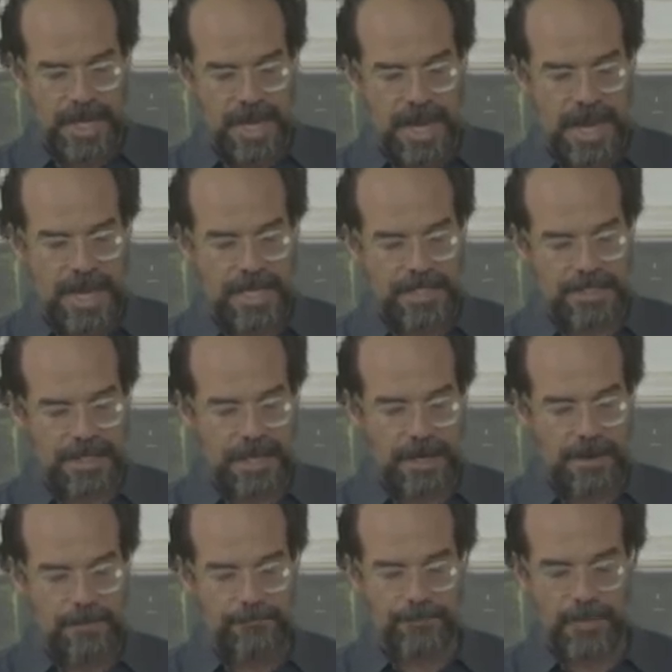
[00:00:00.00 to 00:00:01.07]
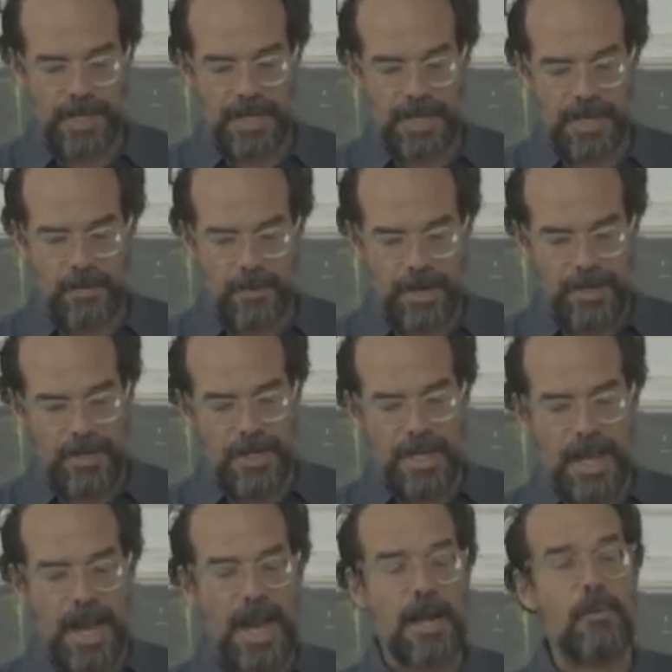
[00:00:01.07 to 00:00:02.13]
And, um, and anyway,
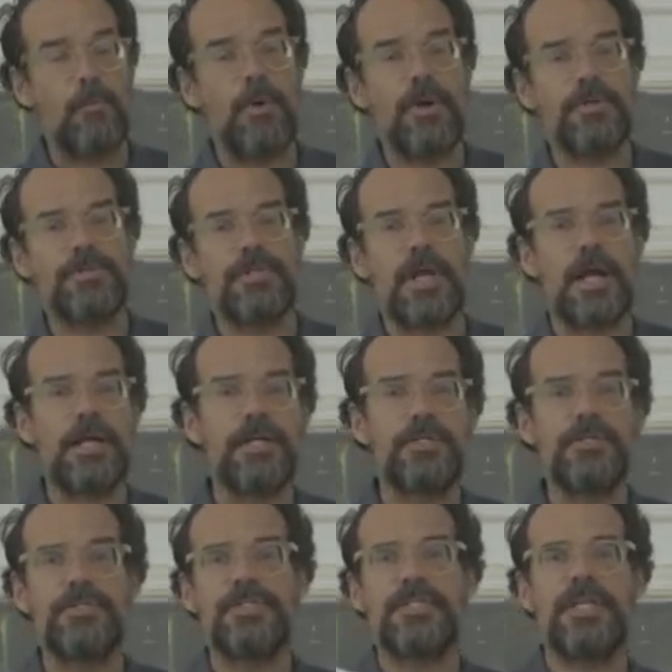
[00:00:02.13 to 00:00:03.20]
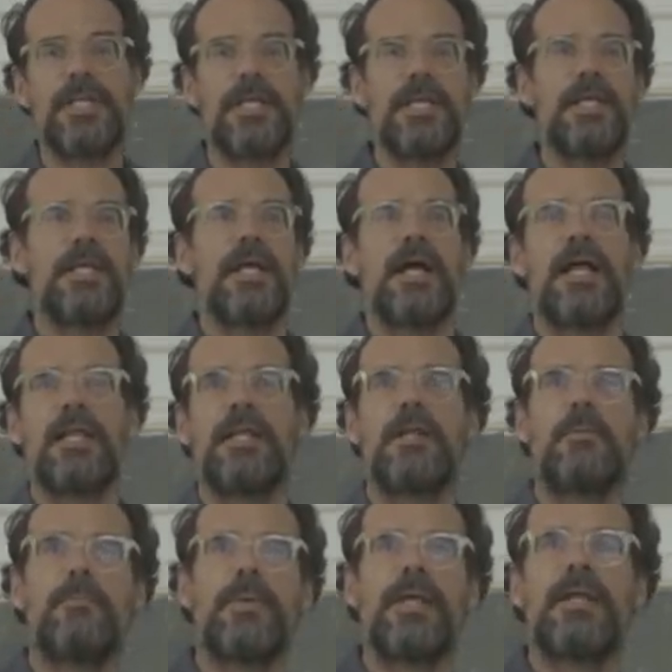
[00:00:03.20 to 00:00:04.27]
and we're starting to see a little
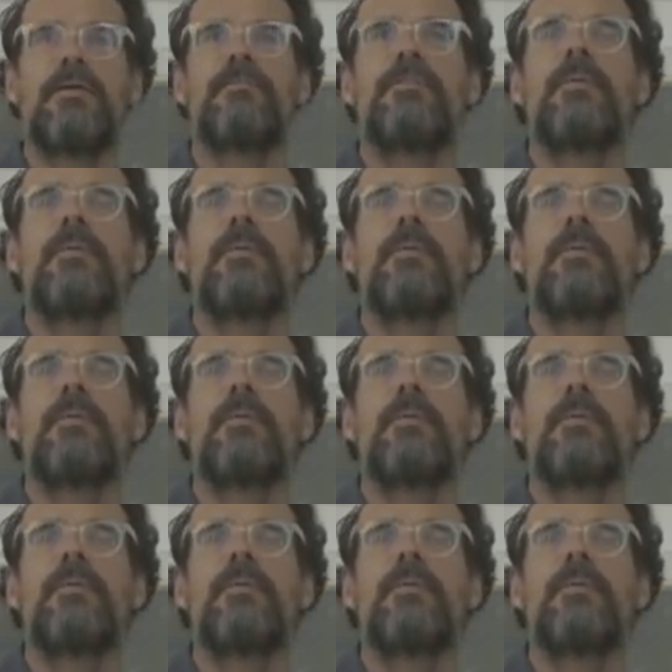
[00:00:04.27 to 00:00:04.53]
bit of the